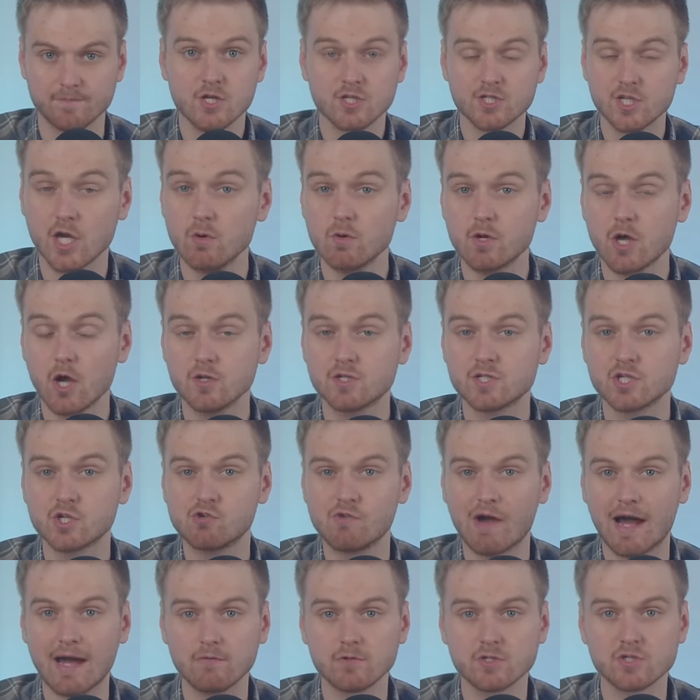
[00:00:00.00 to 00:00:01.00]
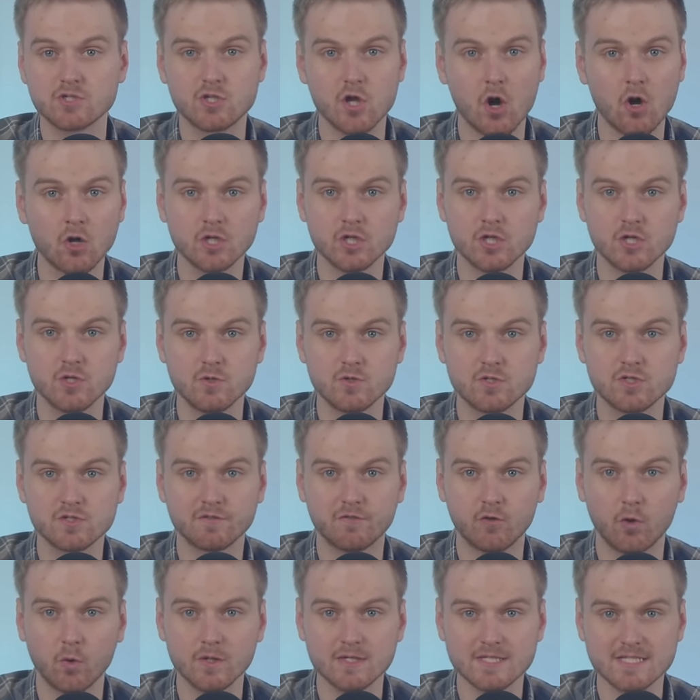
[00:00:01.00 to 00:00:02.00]
So go to ground.news
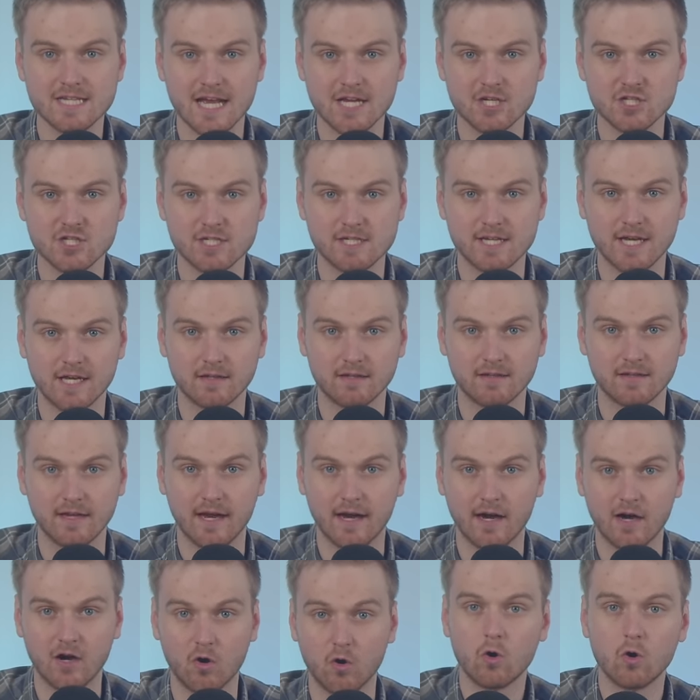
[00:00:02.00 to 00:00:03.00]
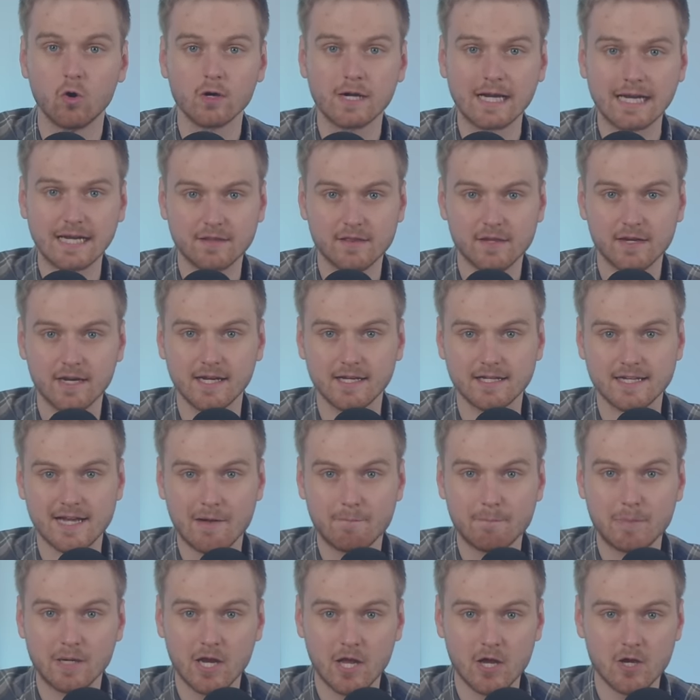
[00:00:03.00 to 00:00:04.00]
forward slash TLDR or click the link
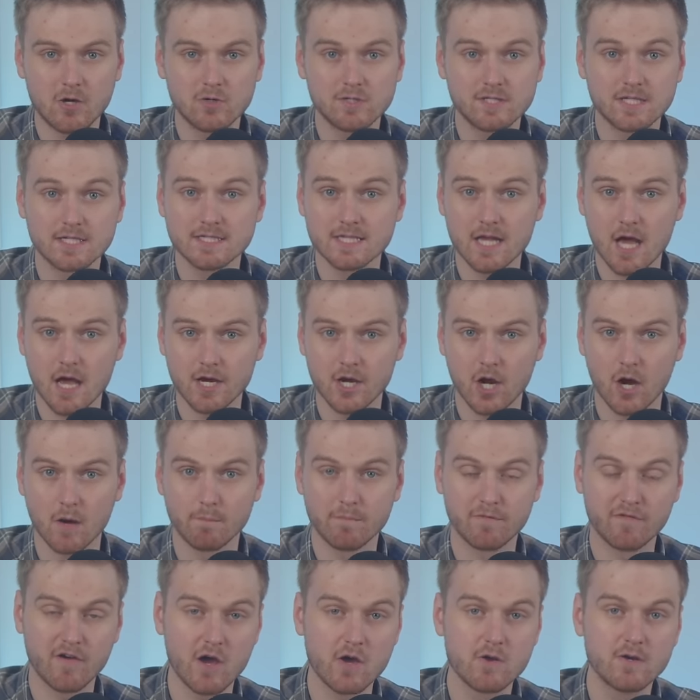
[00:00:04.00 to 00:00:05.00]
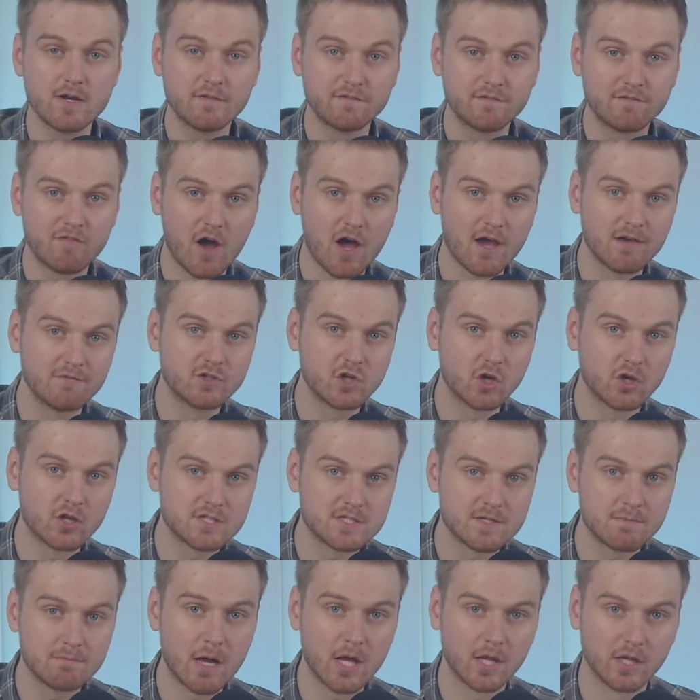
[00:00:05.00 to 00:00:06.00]
down below to sign up for only
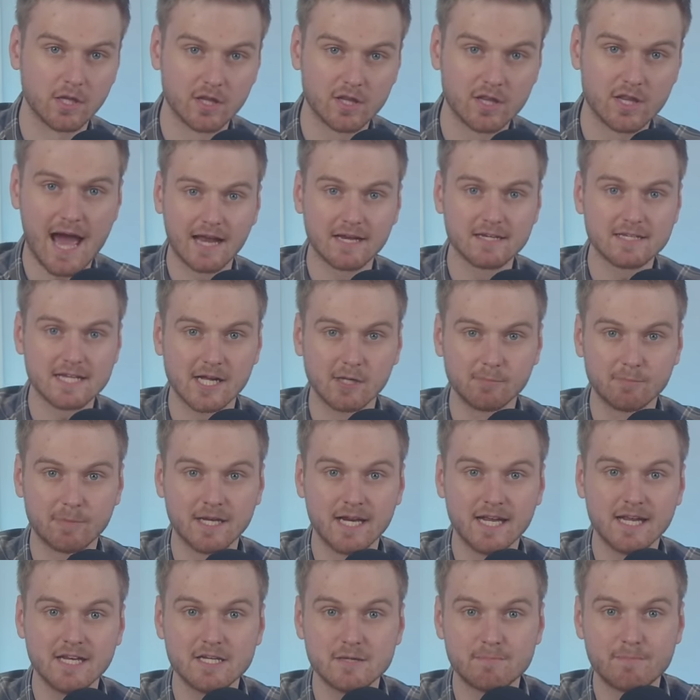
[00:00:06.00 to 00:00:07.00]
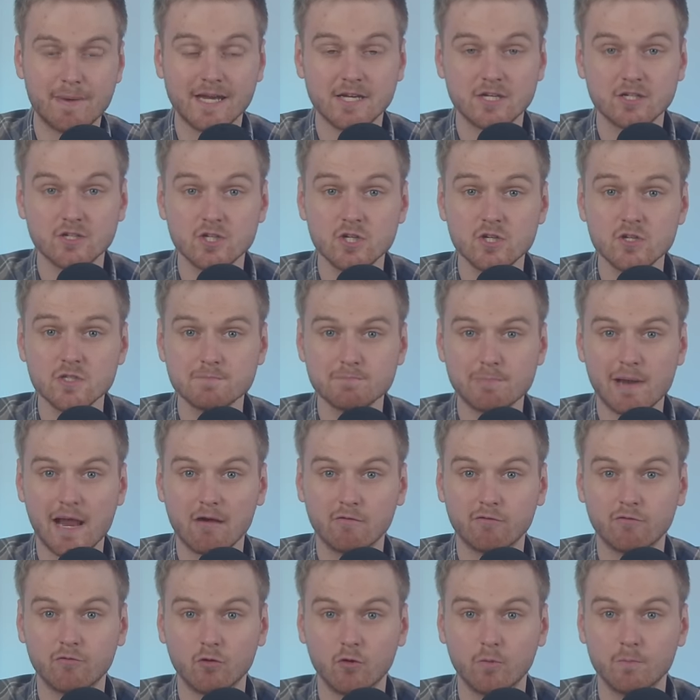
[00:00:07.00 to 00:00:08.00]
$5 a month and help an independent news
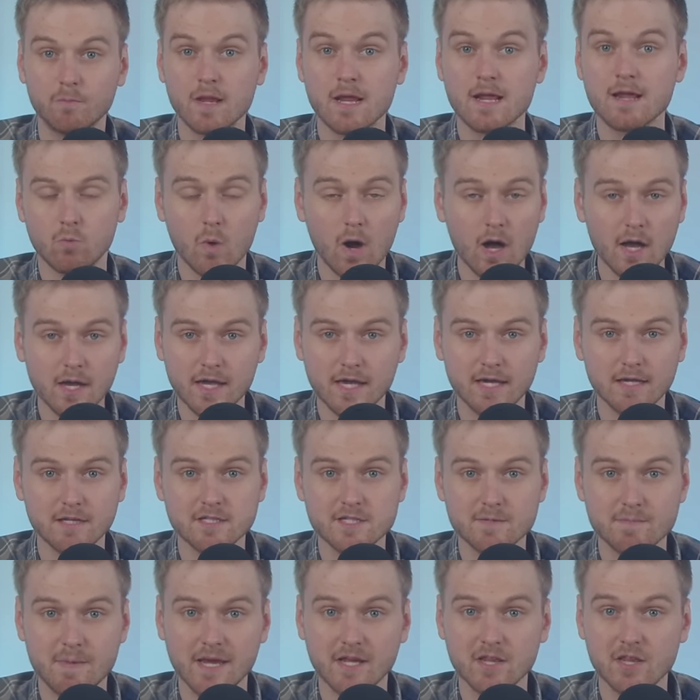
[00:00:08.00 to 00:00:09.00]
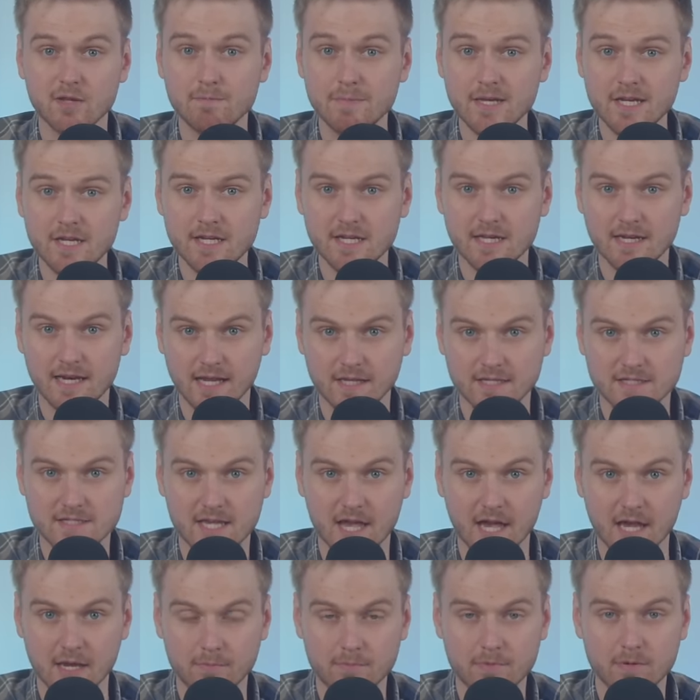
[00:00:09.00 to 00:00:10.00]
platform working to make the media
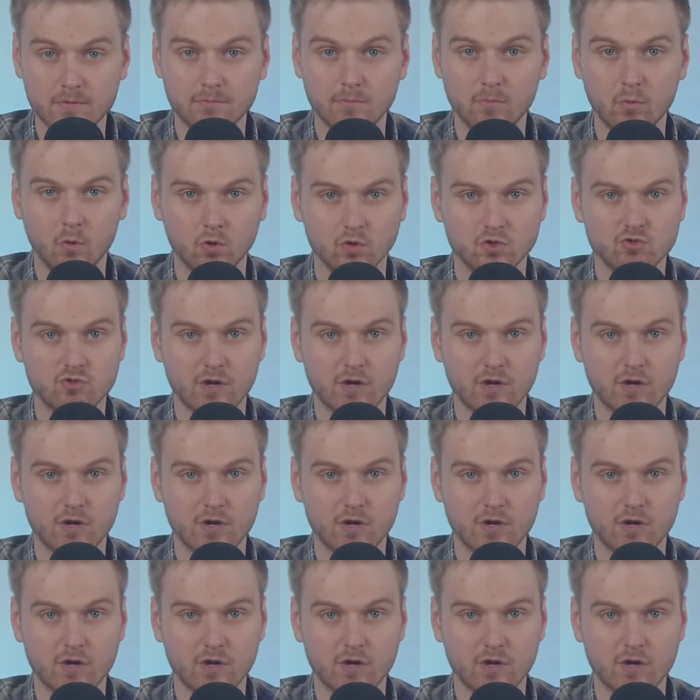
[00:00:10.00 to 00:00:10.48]
landscape more